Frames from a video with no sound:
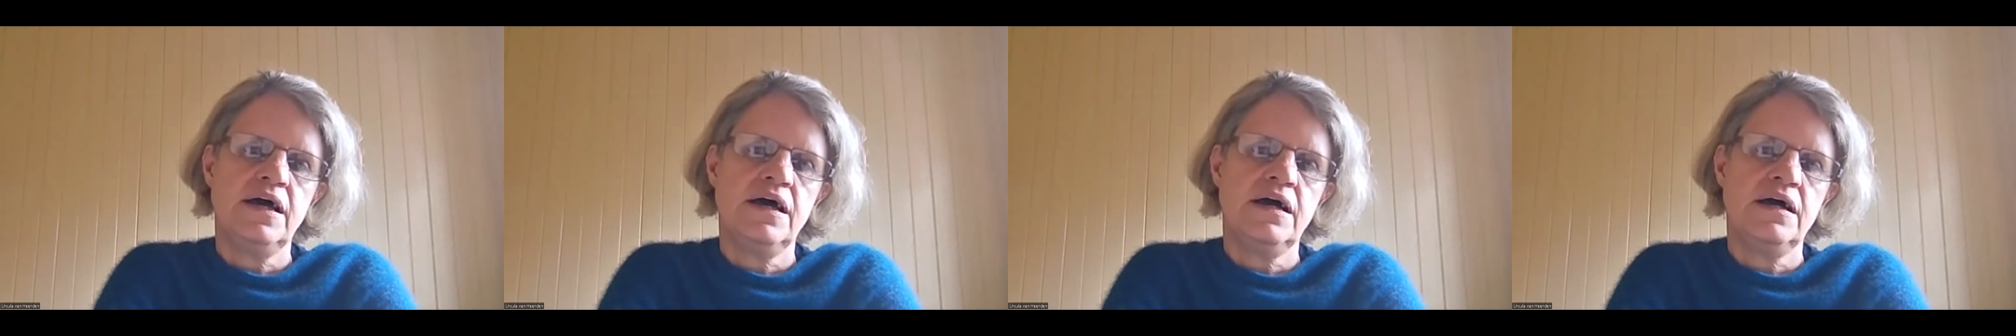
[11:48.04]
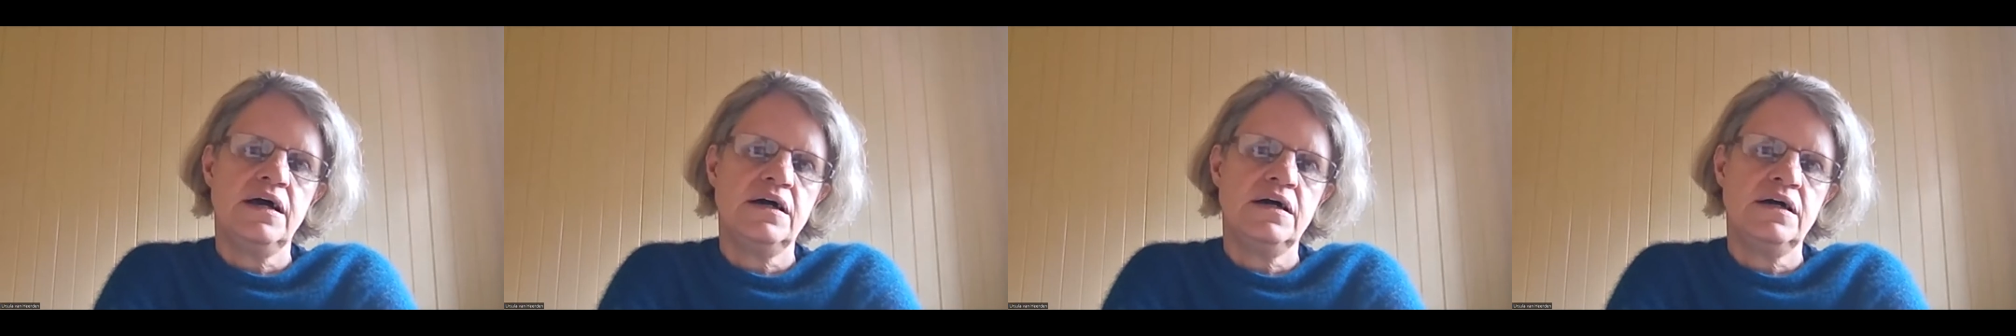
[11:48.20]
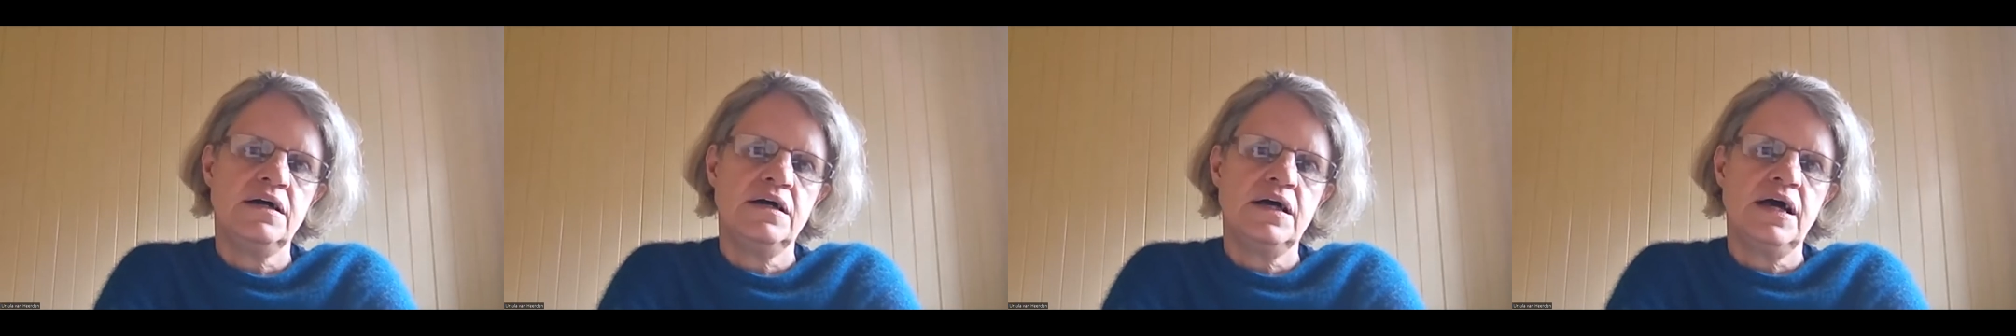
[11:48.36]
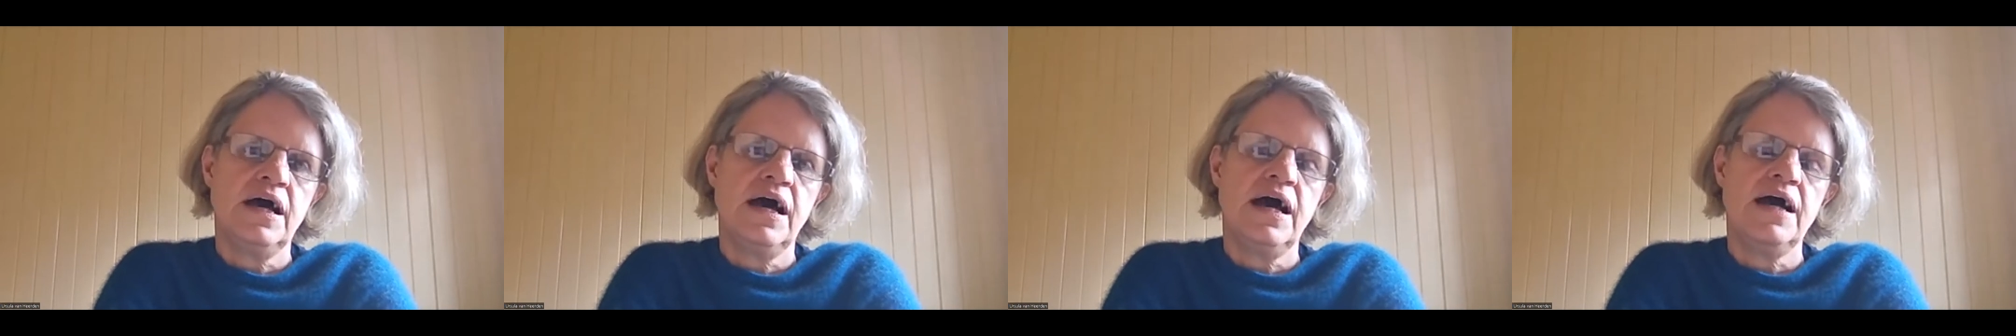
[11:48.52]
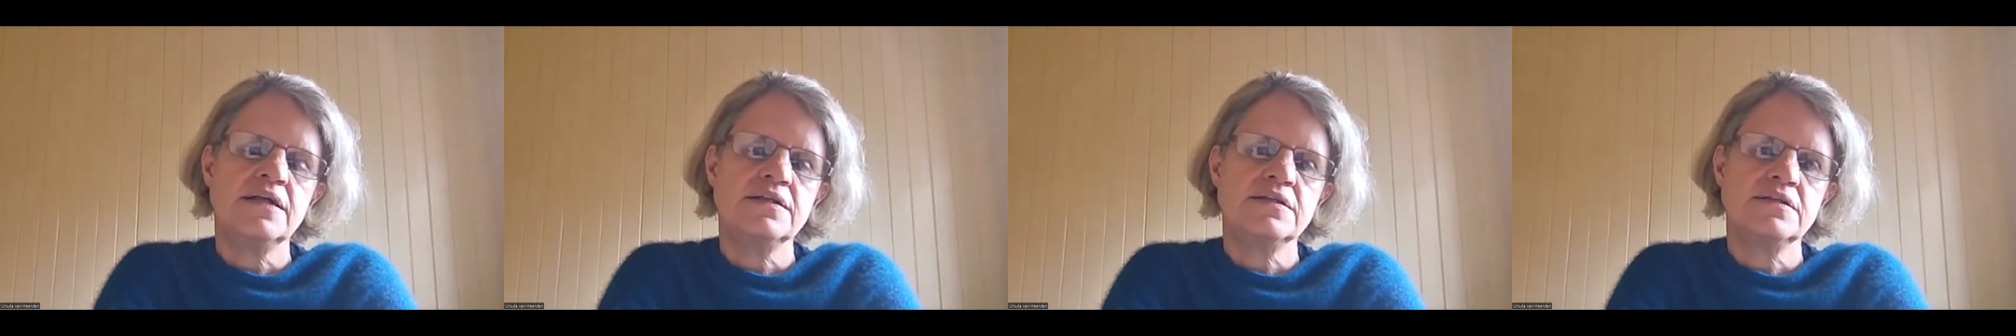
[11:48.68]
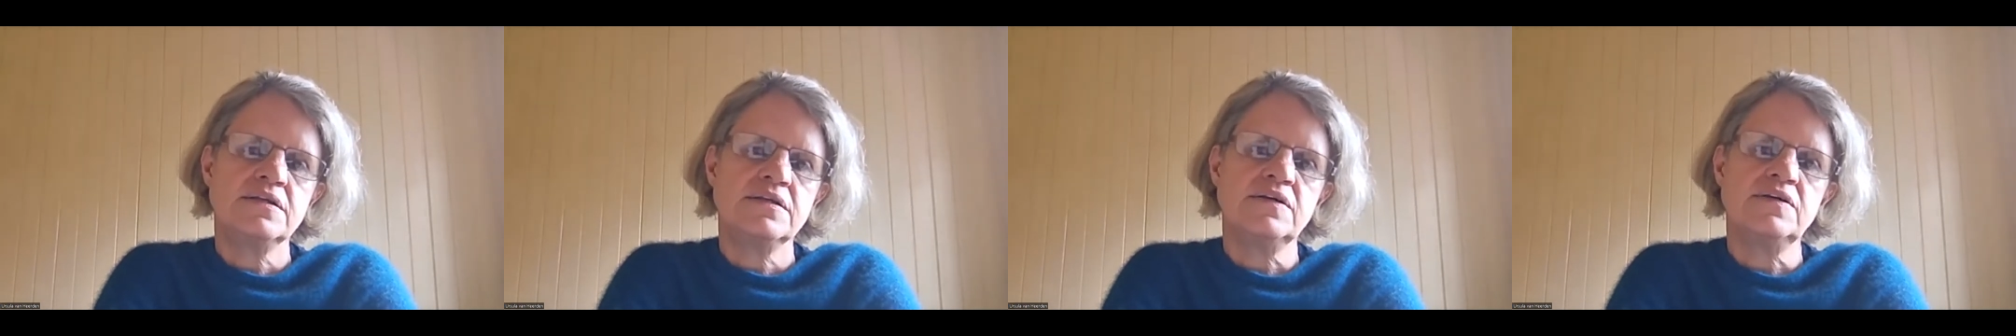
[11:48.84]
uh,
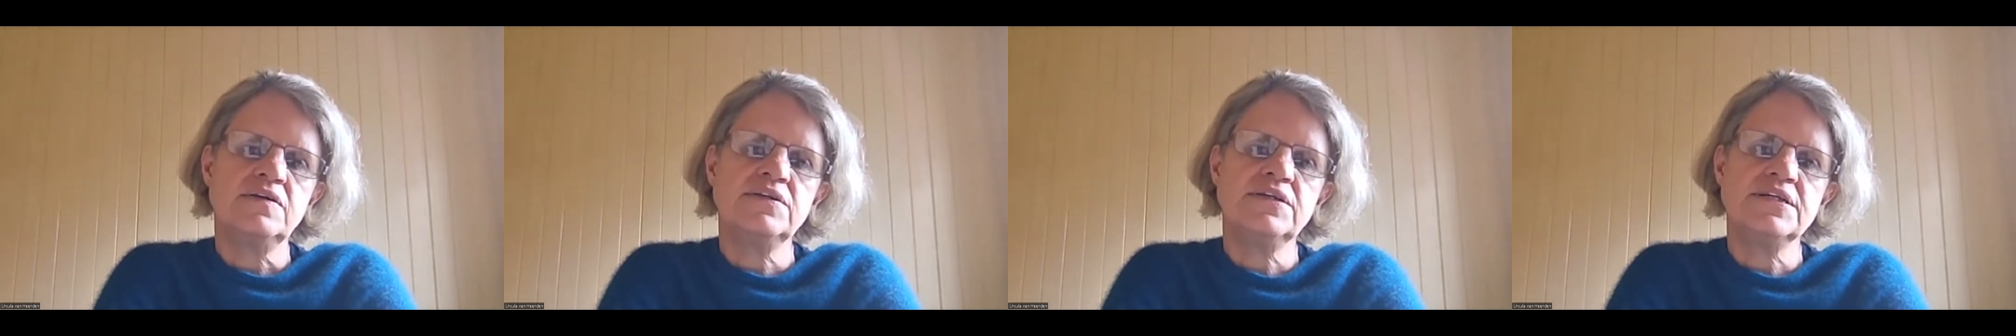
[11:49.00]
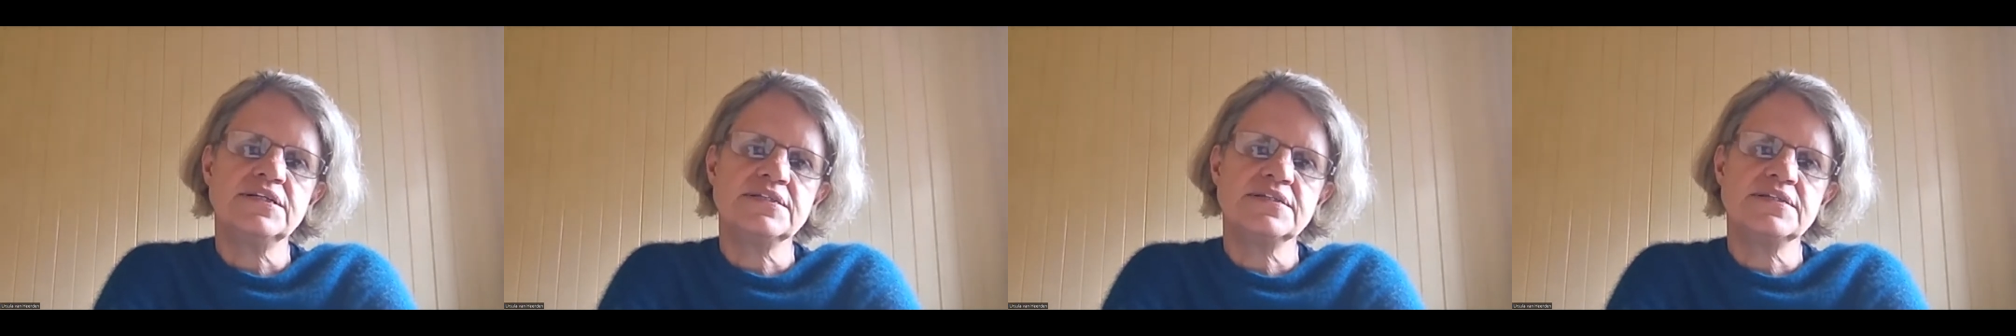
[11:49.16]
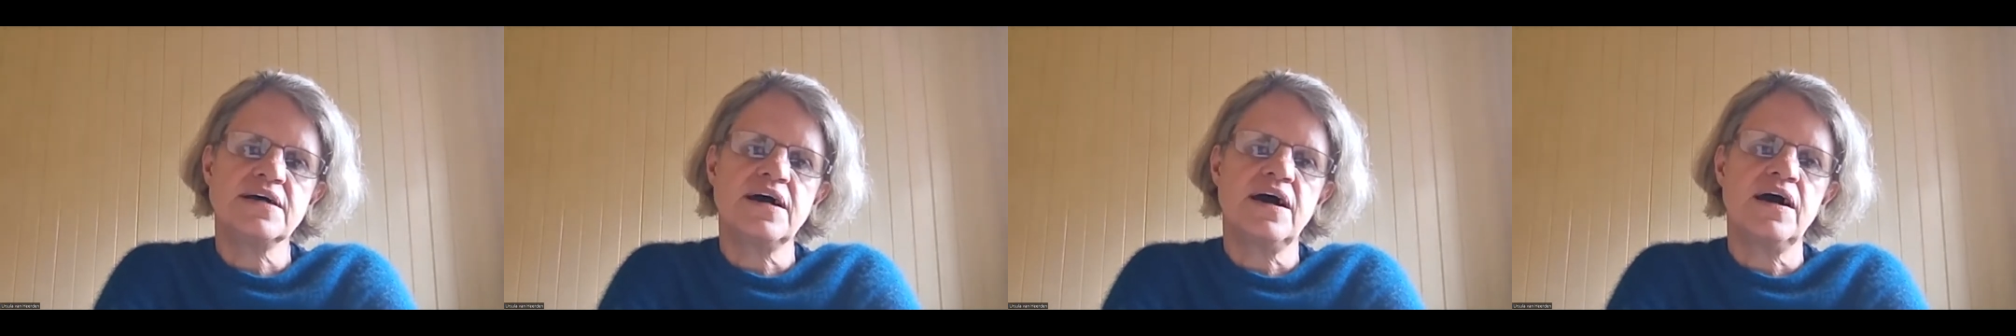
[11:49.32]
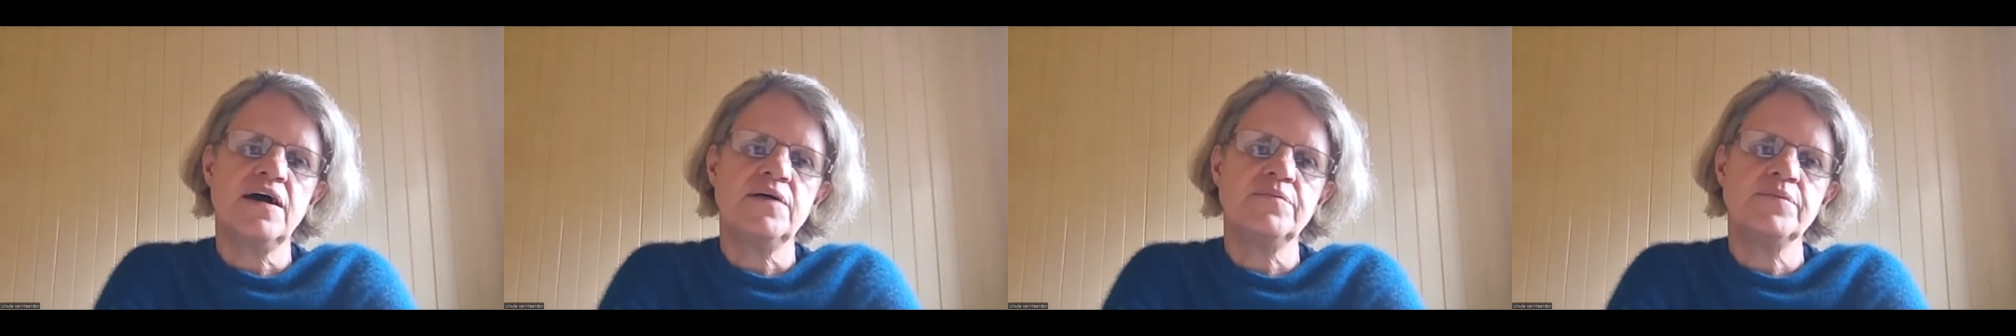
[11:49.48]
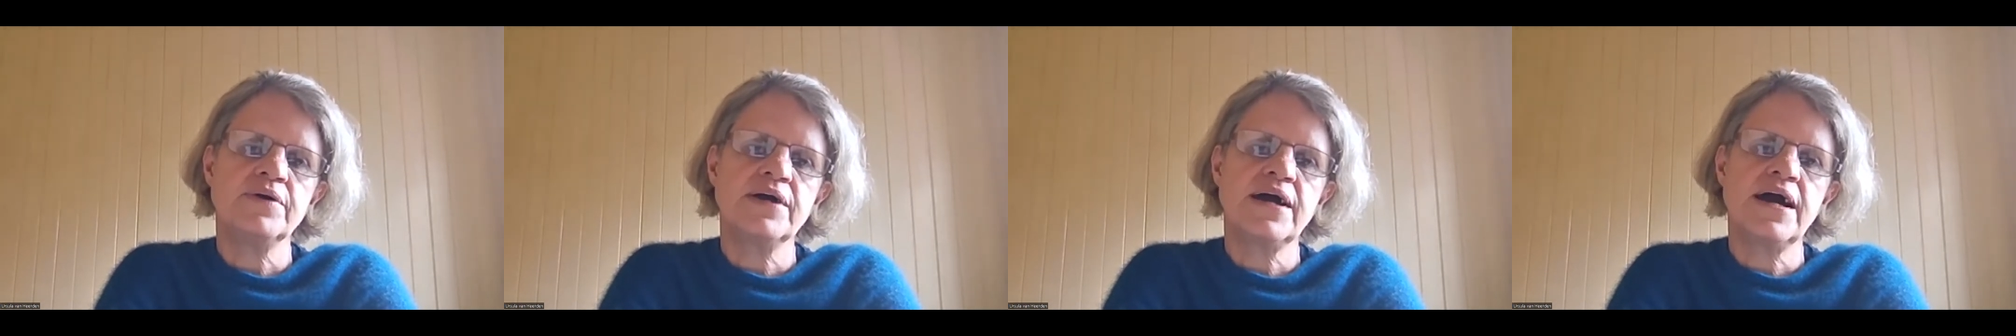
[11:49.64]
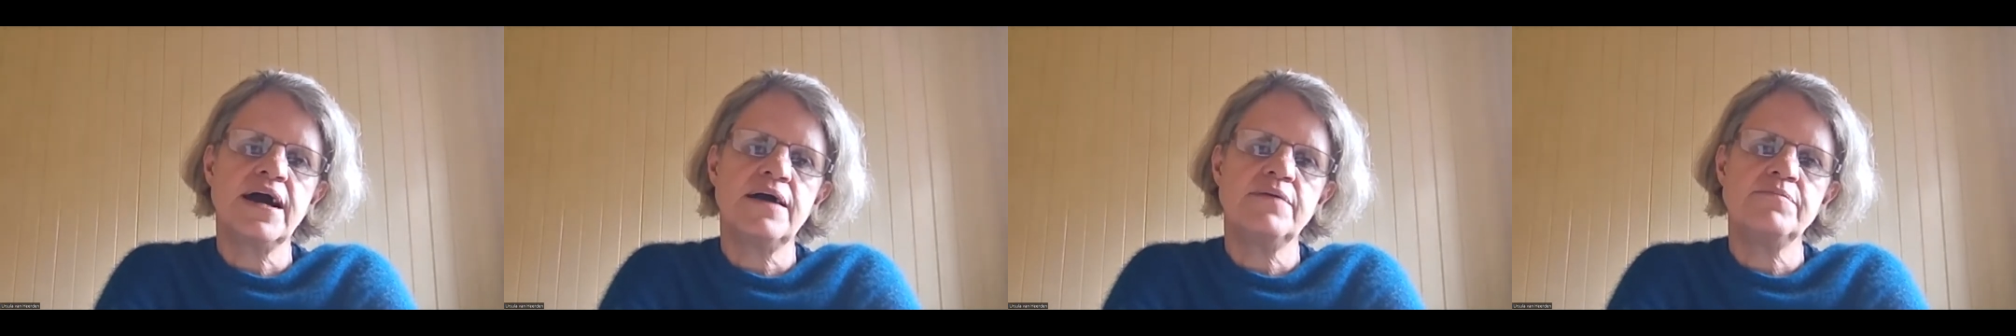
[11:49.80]
until the
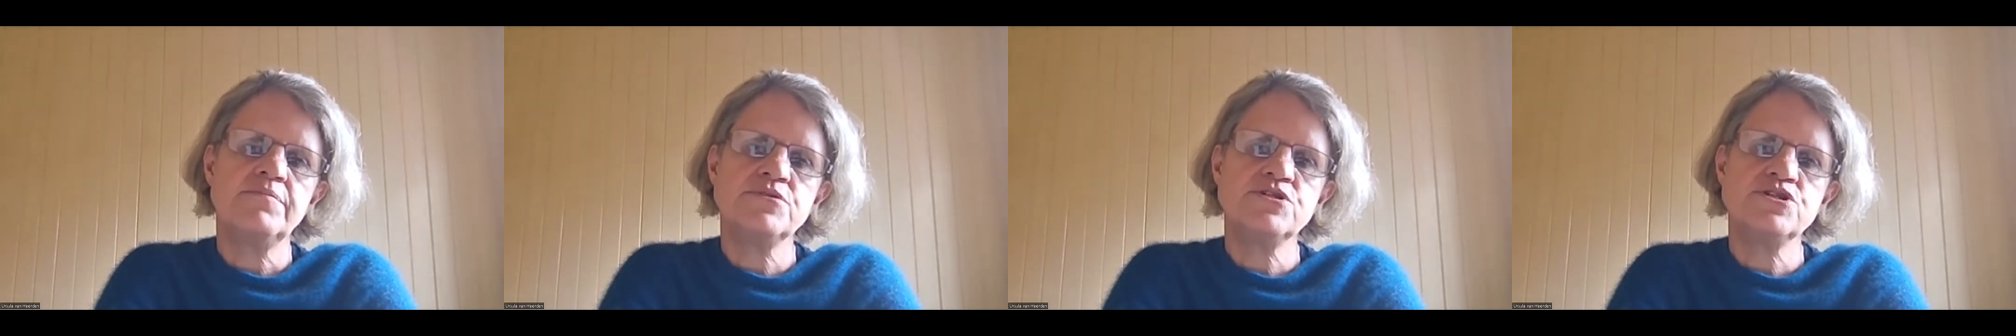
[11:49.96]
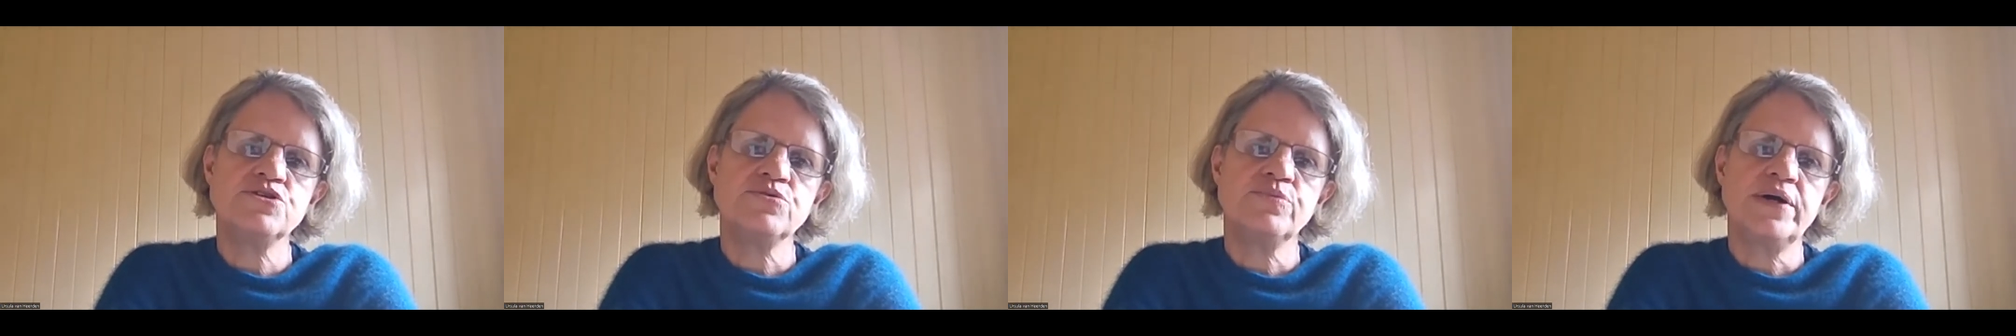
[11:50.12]
time comes